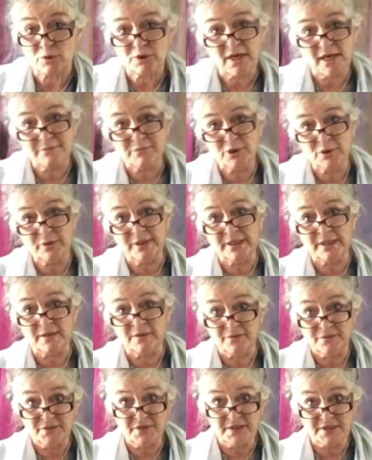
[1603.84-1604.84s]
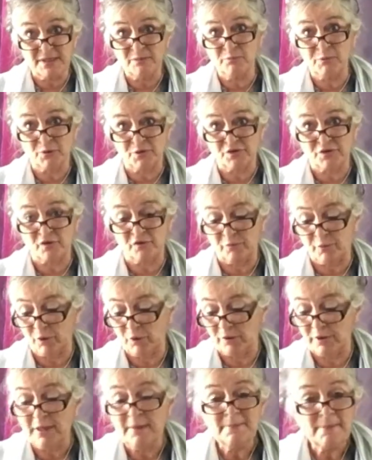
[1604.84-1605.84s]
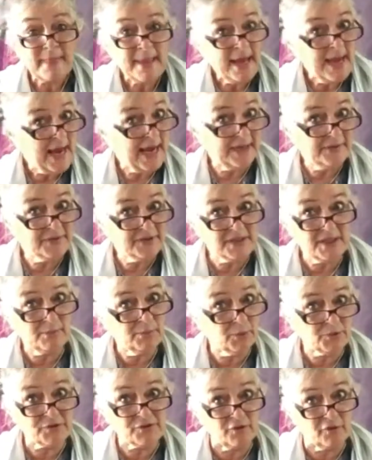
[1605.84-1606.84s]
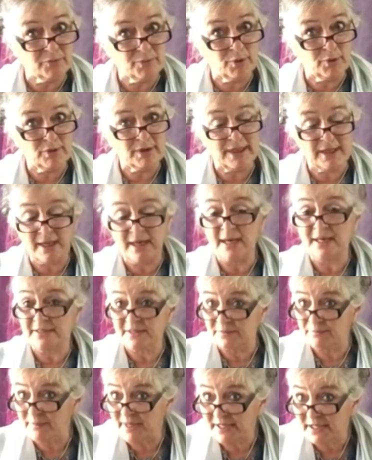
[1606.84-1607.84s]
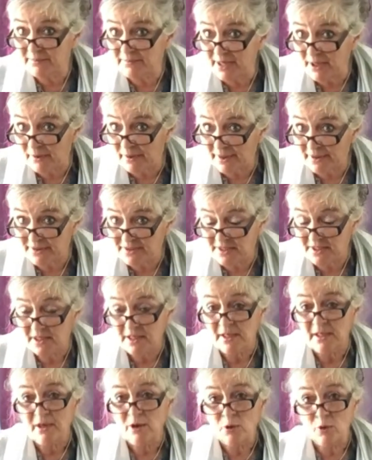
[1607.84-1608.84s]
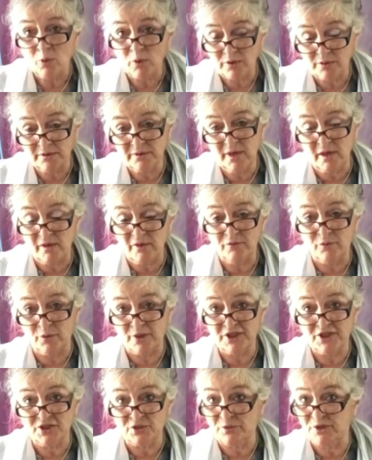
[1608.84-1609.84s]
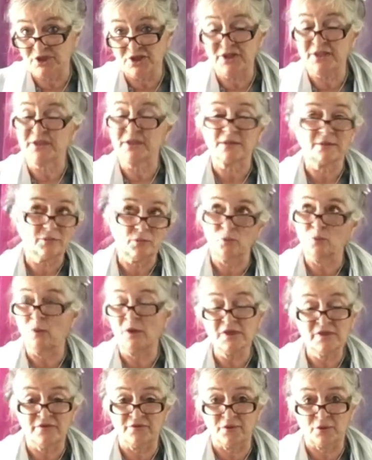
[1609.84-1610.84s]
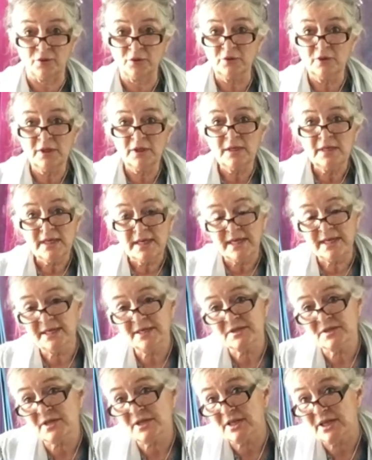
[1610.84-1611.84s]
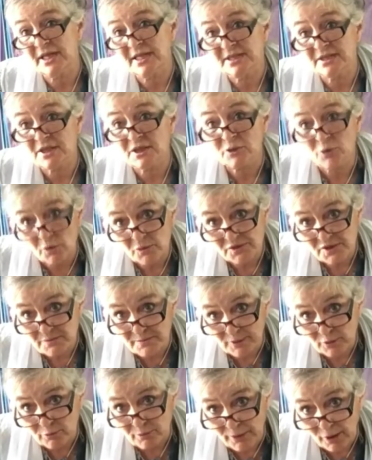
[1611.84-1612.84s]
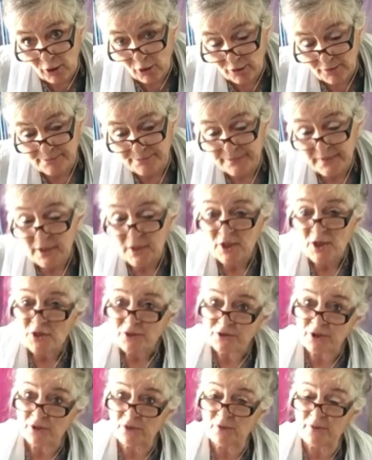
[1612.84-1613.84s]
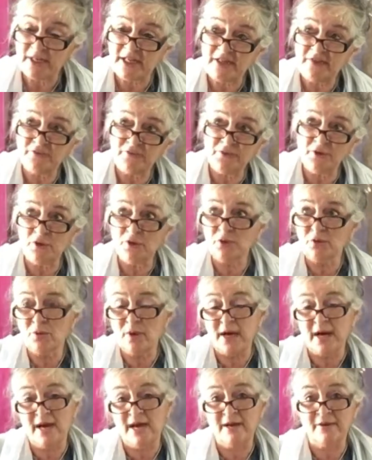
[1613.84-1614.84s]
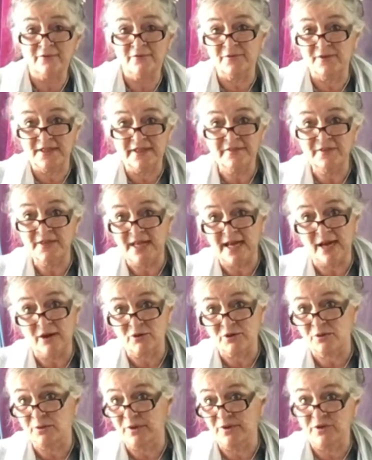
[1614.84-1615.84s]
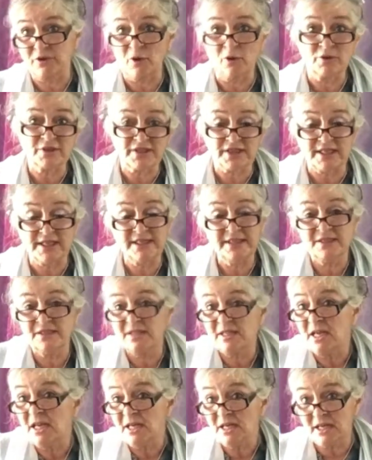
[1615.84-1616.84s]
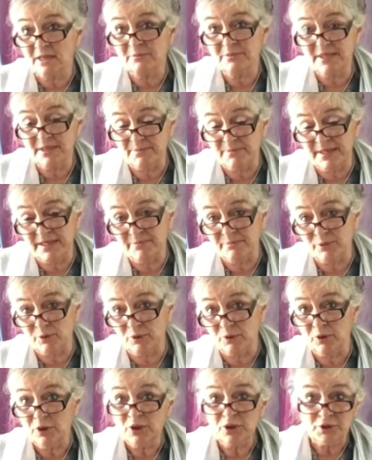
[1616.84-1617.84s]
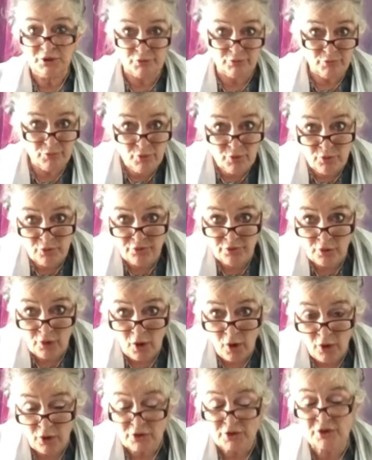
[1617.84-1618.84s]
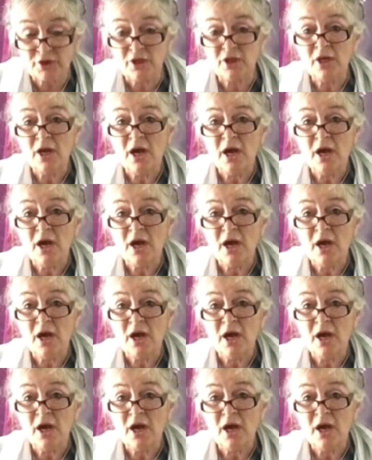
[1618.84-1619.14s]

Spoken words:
what I'm doing, the simple soft pot. And the simple soft pot has many merits, one of which is wonderful, is that it's a non-spill pot. So if you live in a house with dogs, kids, clumsy people, you move a lot,